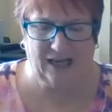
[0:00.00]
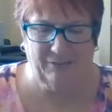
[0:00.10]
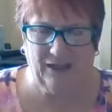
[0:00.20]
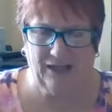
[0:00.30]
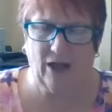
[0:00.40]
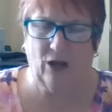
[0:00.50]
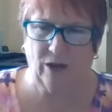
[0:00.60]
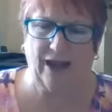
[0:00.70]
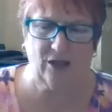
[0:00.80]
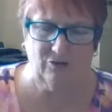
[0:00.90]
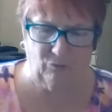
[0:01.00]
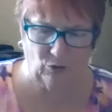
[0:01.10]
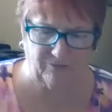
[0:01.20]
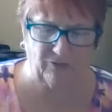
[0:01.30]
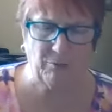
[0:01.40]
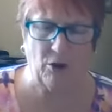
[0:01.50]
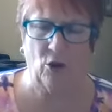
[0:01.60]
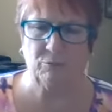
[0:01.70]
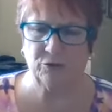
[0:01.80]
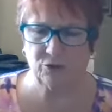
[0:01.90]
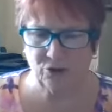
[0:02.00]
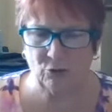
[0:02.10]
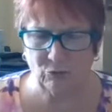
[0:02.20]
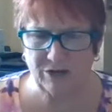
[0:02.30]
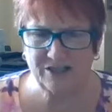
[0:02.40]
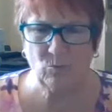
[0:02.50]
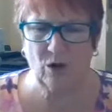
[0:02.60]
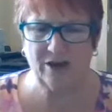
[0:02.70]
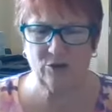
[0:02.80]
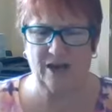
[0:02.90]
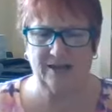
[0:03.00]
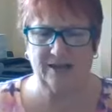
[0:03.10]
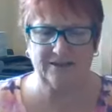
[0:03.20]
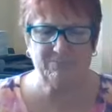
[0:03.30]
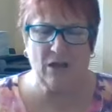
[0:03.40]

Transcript: I'm like, okay, you've worked from home. There's no reason why you can't.